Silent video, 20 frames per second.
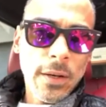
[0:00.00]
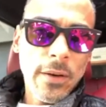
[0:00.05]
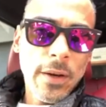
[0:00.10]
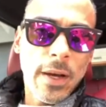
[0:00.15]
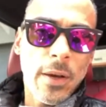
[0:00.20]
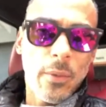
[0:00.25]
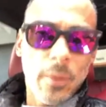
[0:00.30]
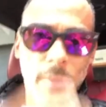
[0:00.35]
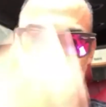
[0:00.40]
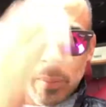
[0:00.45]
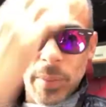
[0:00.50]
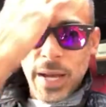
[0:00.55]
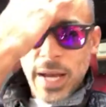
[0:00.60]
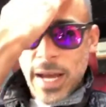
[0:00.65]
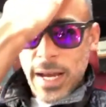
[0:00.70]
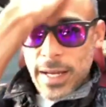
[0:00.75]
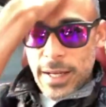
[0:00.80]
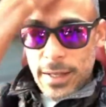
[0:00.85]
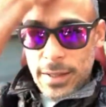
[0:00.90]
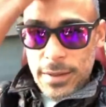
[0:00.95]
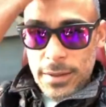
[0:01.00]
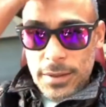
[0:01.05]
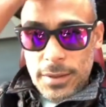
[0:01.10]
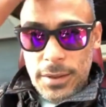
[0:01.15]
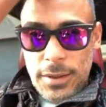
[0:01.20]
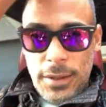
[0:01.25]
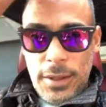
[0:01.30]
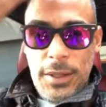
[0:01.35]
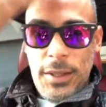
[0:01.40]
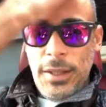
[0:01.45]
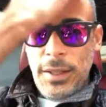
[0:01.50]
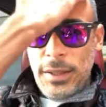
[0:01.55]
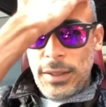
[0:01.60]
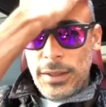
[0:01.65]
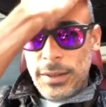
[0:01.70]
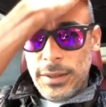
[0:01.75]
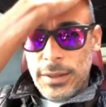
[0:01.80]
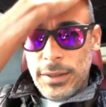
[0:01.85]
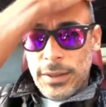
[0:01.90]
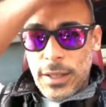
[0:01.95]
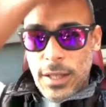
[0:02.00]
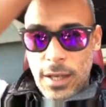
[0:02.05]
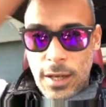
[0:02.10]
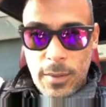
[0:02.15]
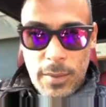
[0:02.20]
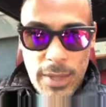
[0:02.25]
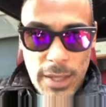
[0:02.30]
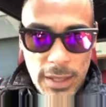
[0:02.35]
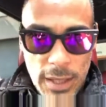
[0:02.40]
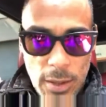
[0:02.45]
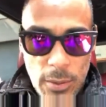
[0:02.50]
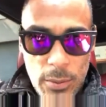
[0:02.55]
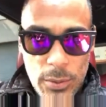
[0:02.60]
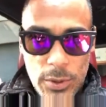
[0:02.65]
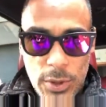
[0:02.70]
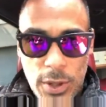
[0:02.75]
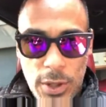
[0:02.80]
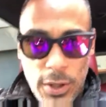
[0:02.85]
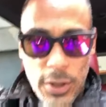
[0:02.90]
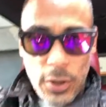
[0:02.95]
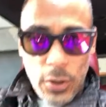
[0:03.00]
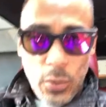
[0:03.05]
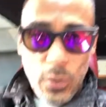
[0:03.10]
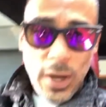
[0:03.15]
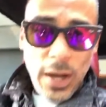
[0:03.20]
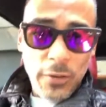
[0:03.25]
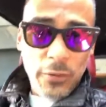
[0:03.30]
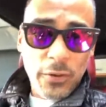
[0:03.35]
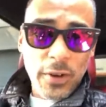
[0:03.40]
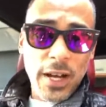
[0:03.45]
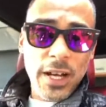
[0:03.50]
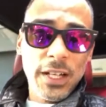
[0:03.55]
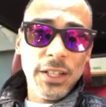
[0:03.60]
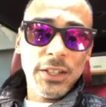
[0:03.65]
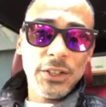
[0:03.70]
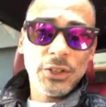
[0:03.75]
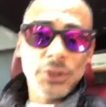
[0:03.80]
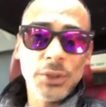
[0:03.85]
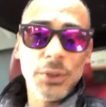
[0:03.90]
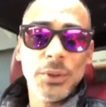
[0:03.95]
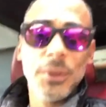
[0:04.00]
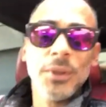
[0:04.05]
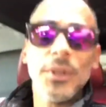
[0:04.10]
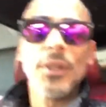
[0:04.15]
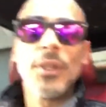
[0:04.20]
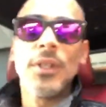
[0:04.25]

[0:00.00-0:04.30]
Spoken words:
All right, we're back. Sorry about that. Was on a little Wi-Fi issue.